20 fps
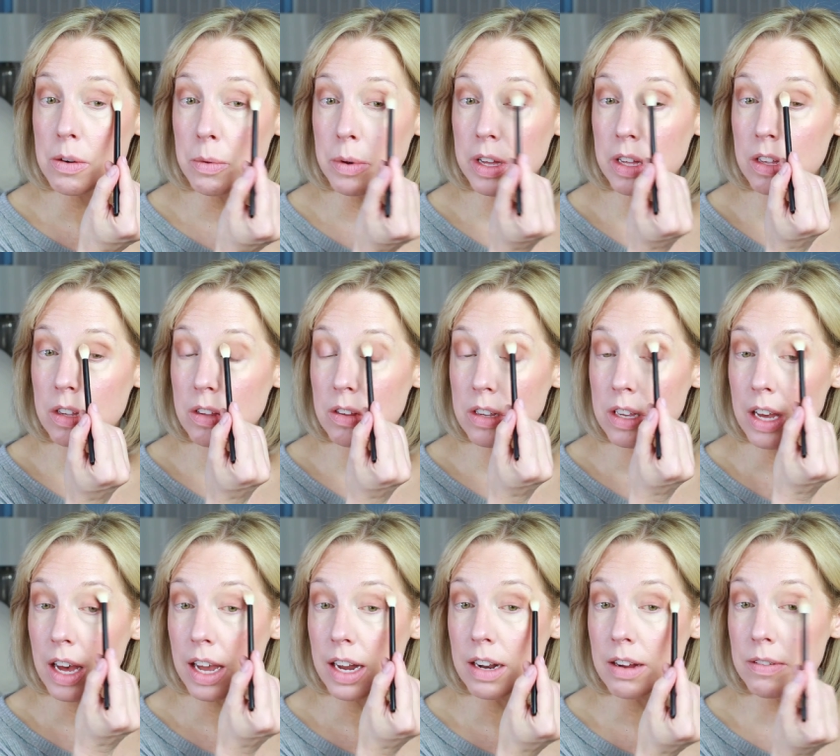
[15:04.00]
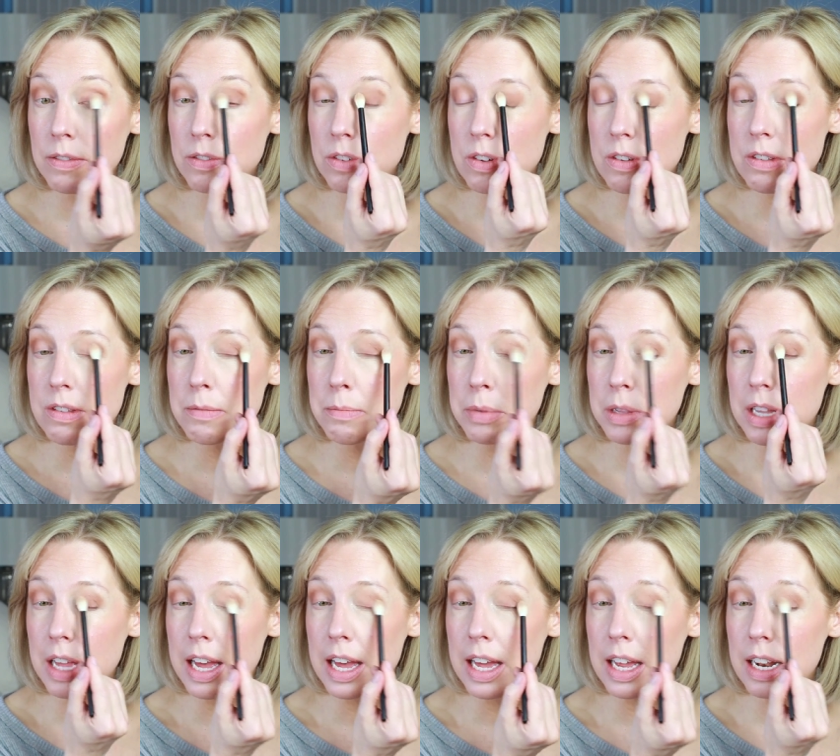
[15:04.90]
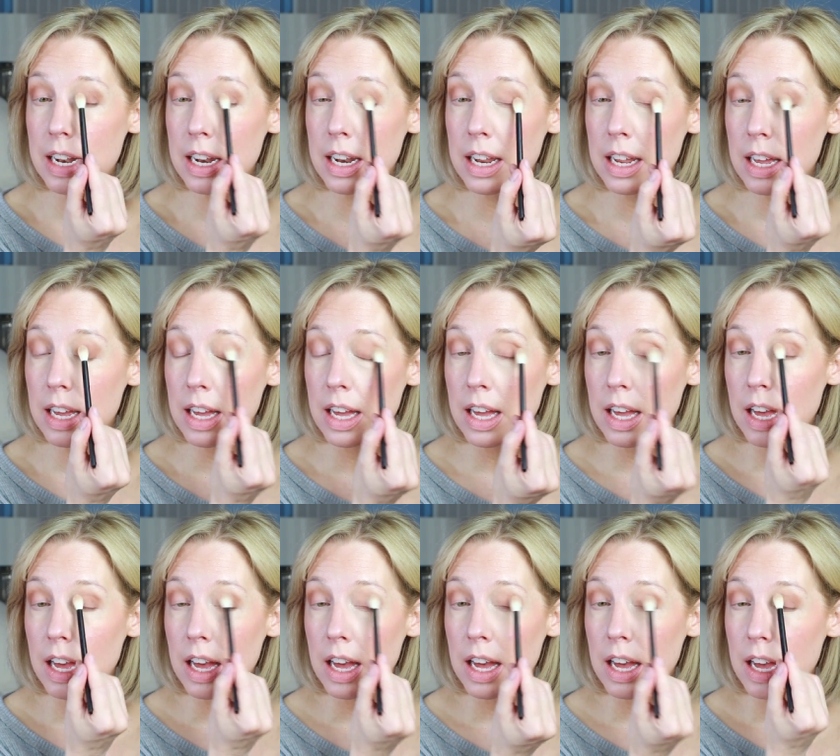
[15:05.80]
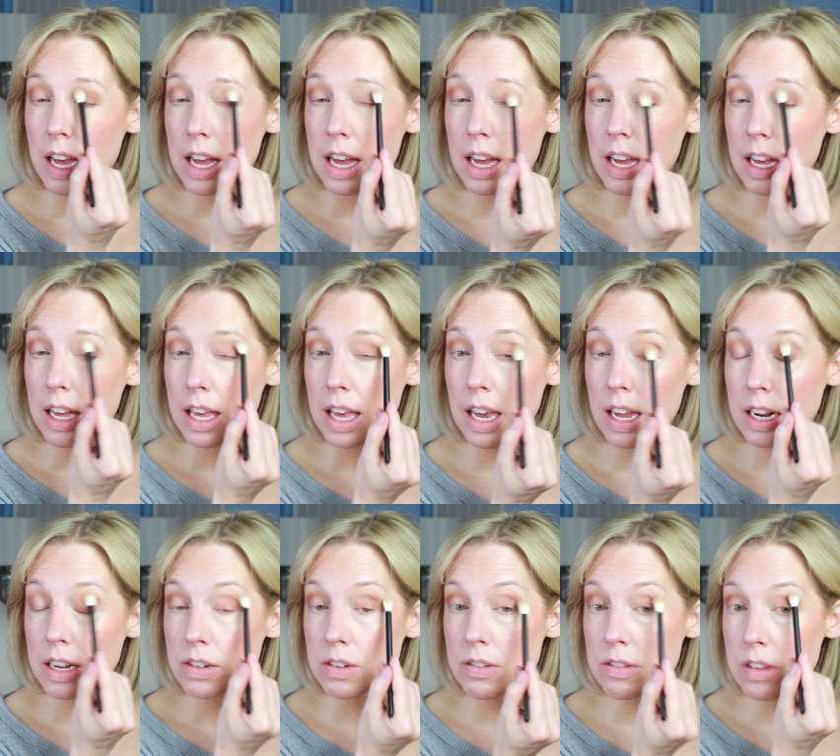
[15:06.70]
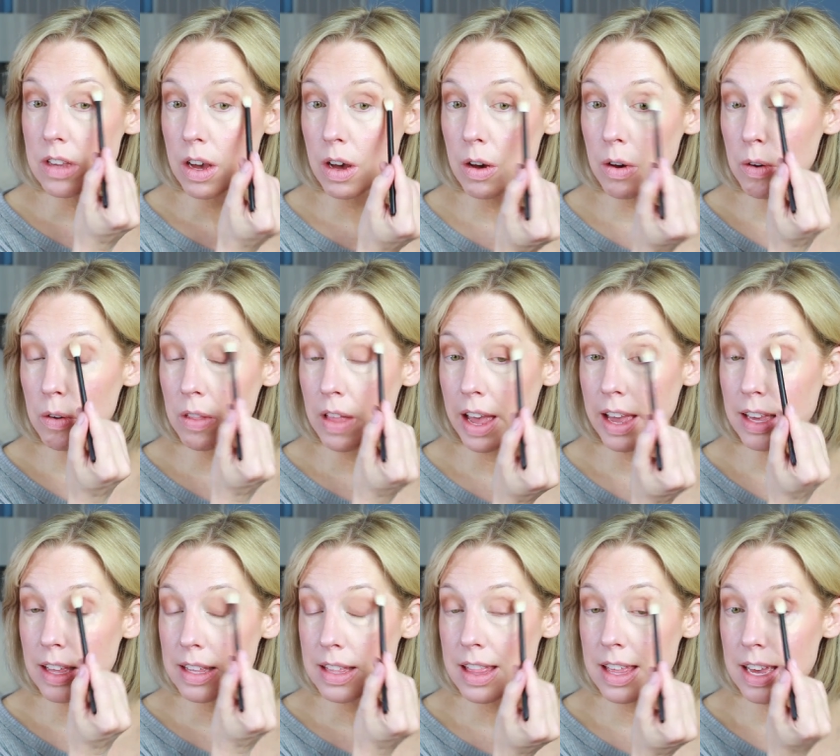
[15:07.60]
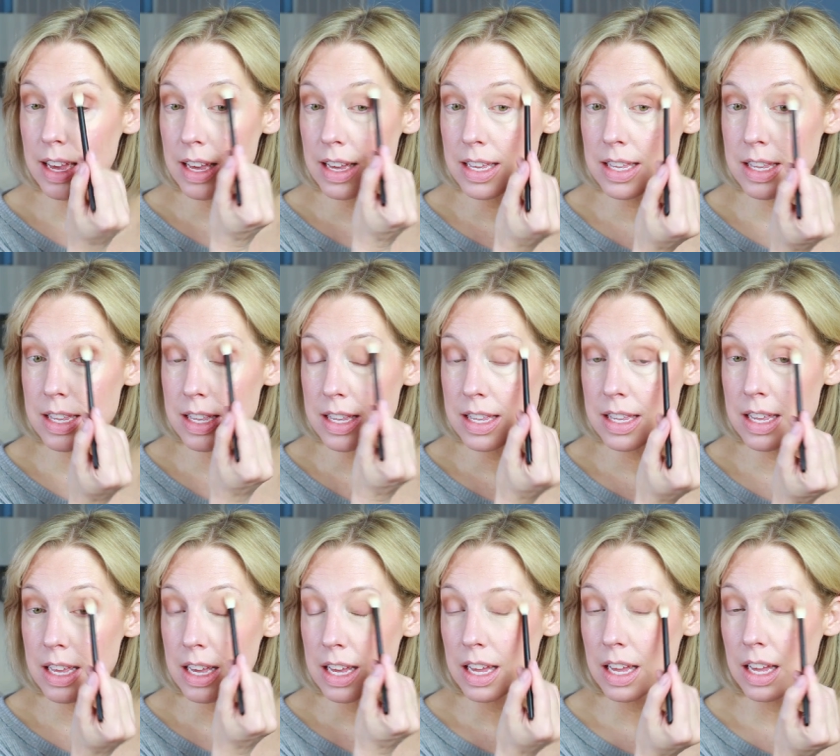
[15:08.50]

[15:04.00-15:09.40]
will kind of just blend, kind of just go like this,